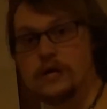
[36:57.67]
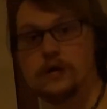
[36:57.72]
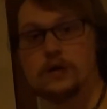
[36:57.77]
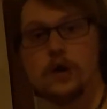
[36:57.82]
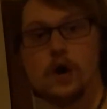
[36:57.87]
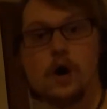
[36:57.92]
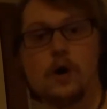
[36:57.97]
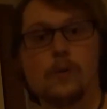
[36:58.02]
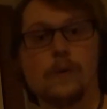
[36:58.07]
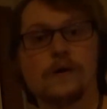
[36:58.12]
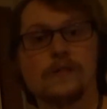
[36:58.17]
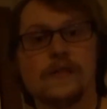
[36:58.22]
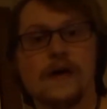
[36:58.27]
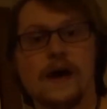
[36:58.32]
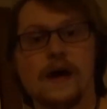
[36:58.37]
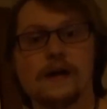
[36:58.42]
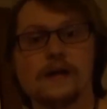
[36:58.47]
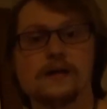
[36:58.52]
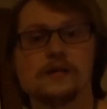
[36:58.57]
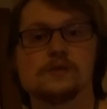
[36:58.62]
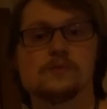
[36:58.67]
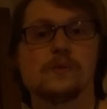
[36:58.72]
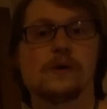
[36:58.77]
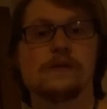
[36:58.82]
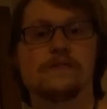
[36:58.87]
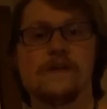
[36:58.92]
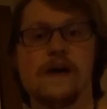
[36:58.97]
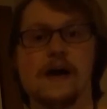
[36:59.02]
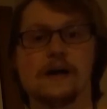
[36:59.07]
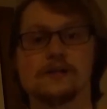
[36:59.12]
know what that is. We in
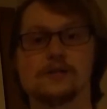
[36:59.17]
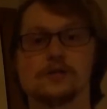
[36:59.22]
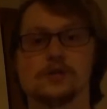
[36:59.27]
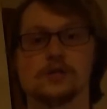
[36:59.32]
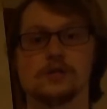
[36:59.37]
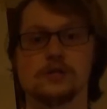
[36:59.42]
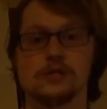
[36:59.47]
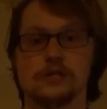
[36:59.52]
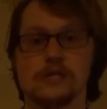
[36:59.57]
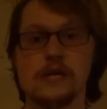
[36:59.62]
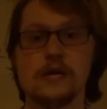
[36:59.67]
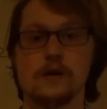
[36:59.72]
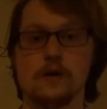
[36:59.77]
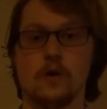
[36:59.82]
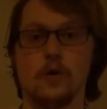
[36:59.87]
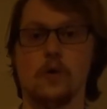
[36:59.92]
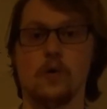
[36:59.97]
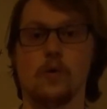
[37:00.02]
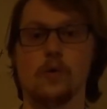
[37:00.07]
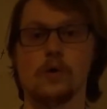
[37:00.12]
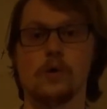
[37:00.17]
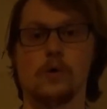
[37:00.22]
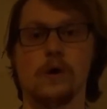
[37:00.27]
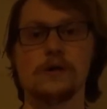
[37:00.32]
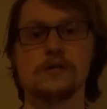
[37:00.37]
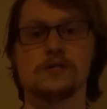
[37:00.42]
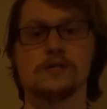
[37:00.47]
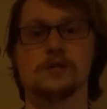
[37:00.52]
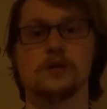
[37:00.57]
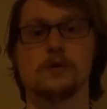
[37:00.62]
fact just did a whole
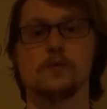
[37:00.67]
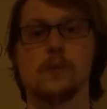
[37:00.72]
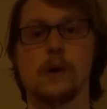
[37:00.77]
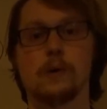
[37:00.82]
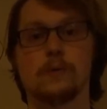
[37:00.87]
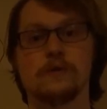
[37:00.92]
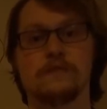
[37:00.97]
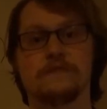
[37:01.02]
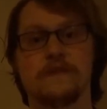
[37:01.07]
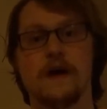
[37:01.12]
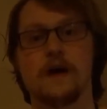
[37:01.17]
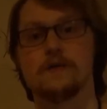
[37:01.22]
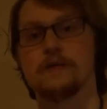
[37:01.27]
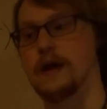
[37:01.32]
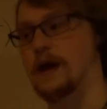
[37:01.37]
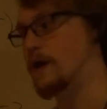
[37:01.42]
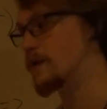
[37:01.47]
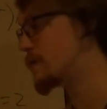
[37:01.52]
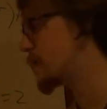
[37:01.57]
question where we found out